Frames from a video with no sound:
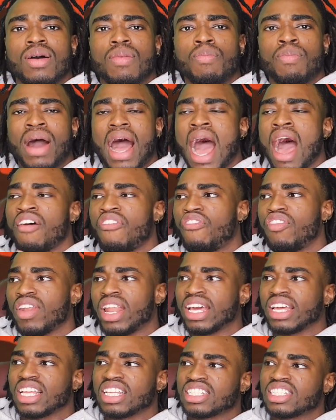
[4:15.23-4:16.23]
But I feel
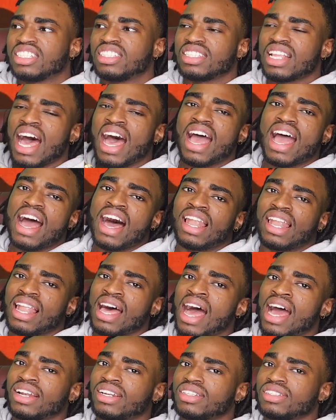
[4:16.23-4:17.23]
like it's not a
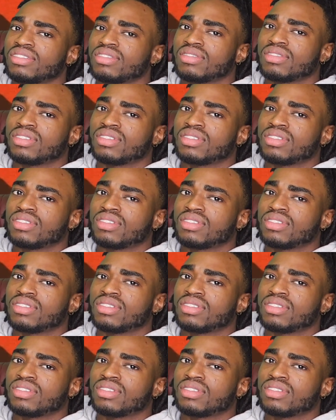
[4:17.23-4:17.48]
lot